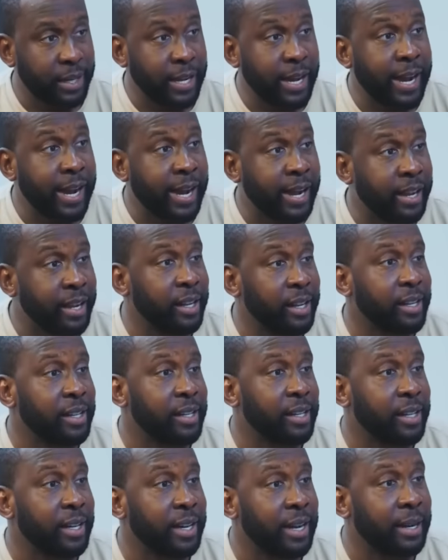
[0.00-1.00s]
I
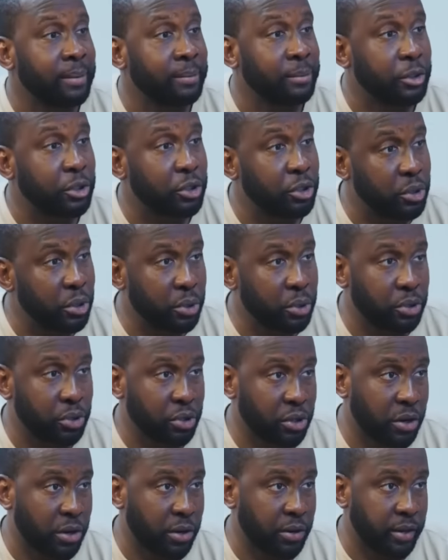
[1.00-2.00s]
am so
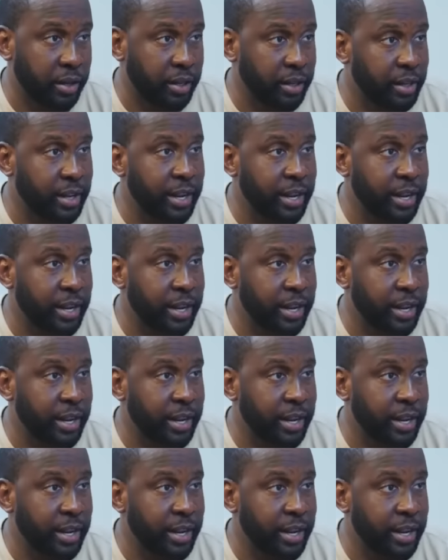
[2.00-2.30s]
sorry,